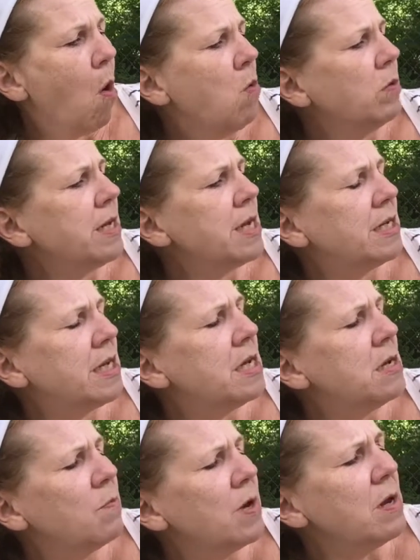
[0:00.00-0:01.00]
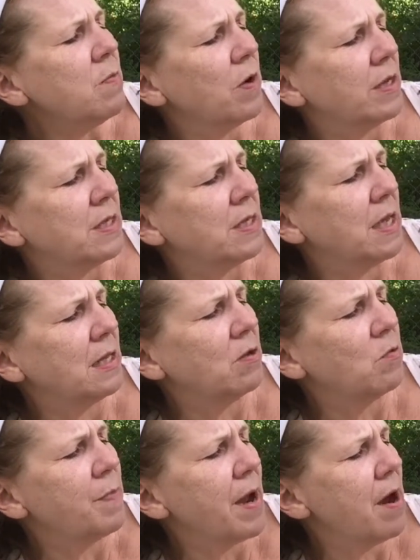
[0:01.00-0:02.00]
"Only a teeny weeny one," said
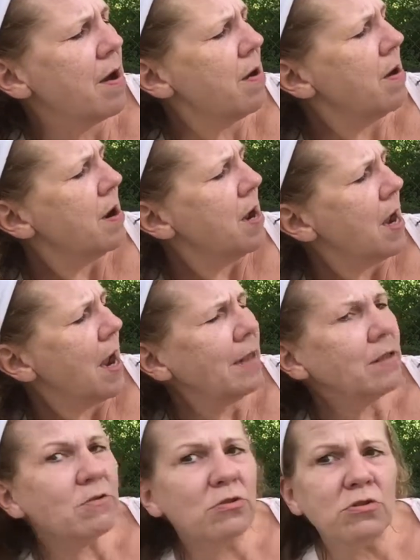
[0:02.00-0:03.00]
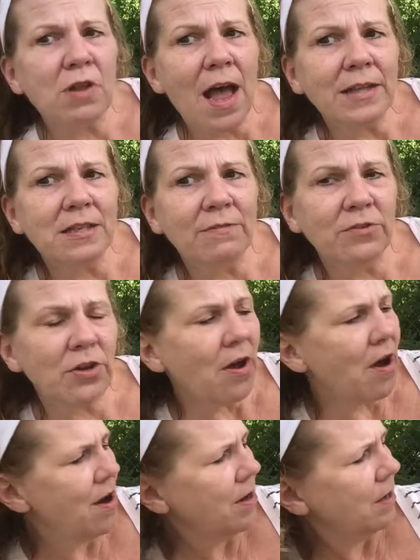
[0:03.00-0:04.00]
Little Bear, "and there's lots of
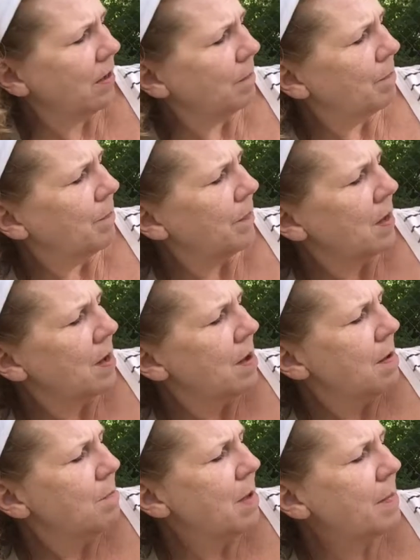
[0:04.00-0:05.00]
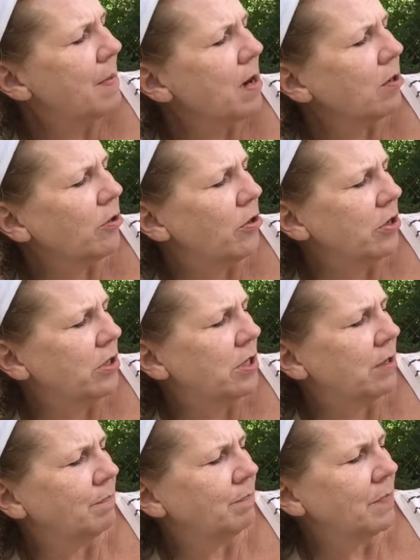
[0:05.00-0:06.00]
dark." Big Bear
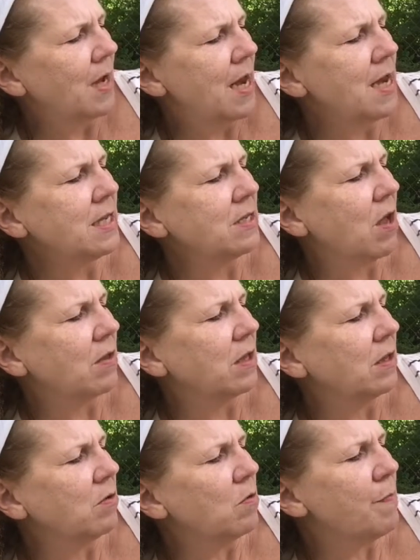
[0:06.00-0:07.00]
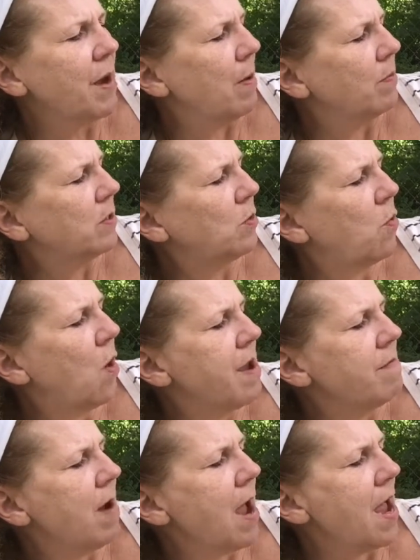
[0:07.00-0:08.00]
looked, and he saw that Little Bear was
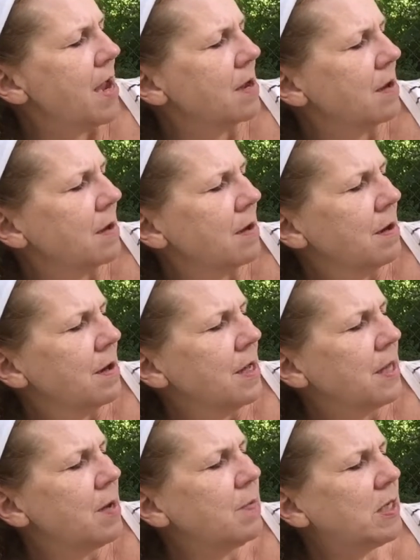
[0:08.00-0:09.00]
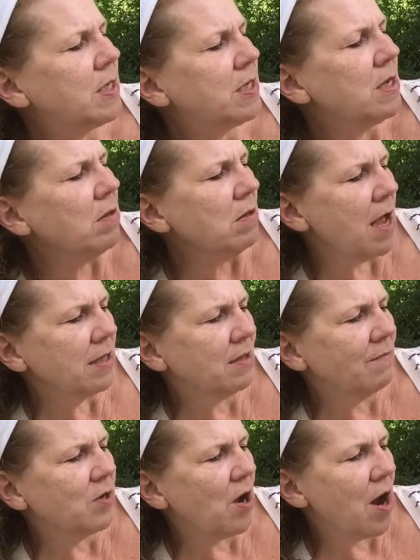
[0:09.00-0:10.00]
quite right. There was still lots
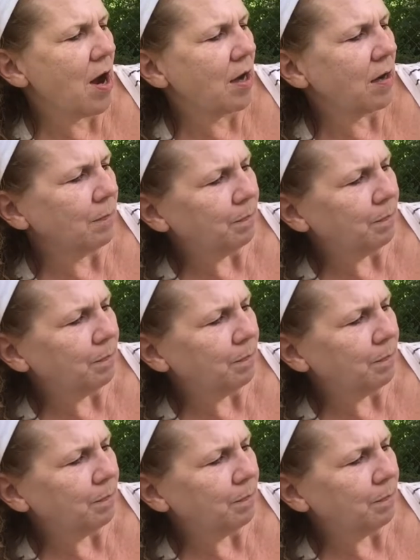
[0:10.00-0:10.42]
of dark.